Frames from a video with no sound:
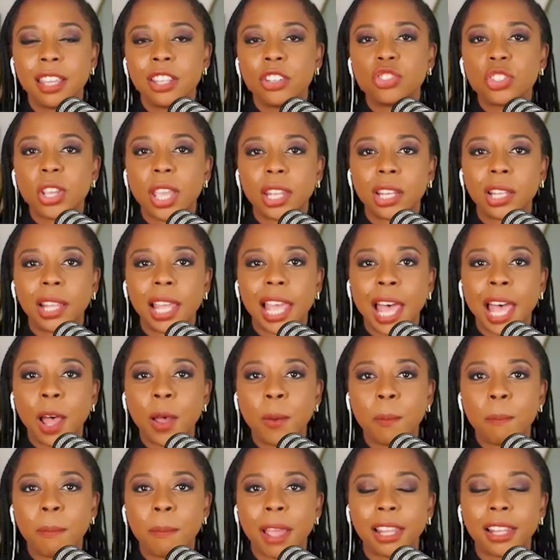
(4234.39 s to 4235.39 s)
channel
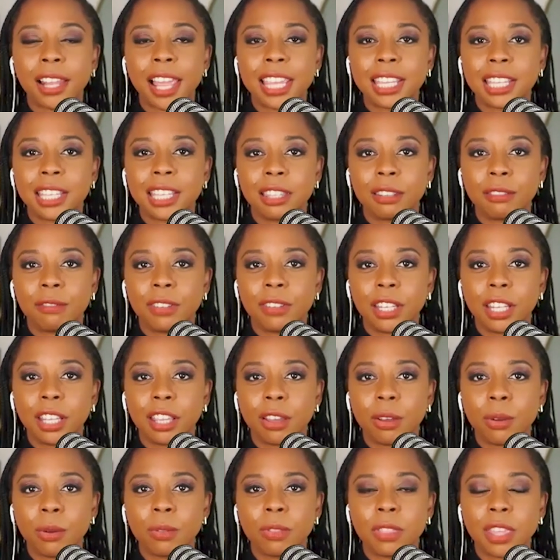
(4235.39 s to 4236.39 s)
out by liking the
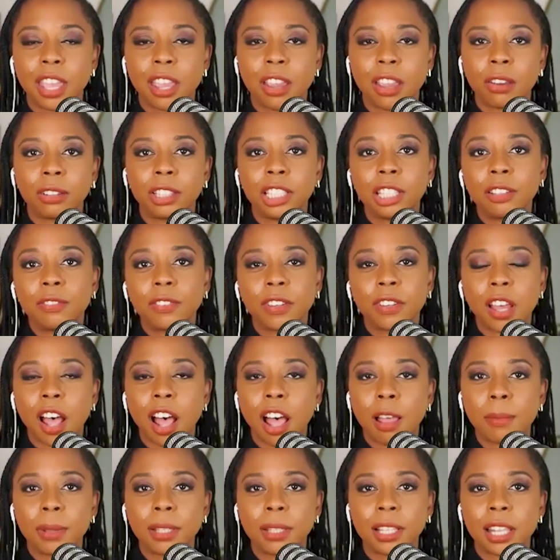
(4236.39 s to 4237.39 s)
video there. Leave a
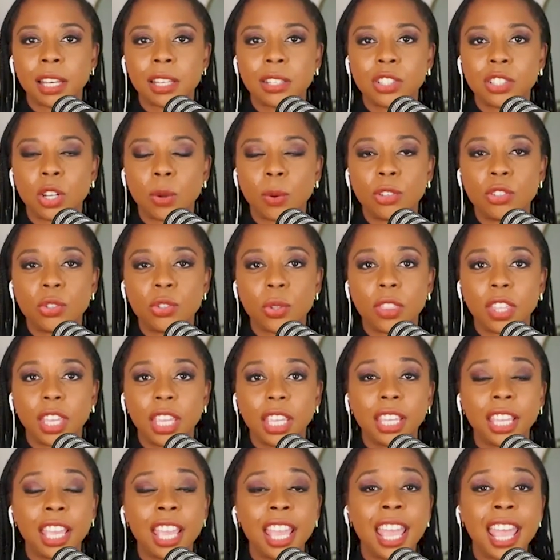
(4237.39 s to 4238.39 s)
comment. Let us know what you think.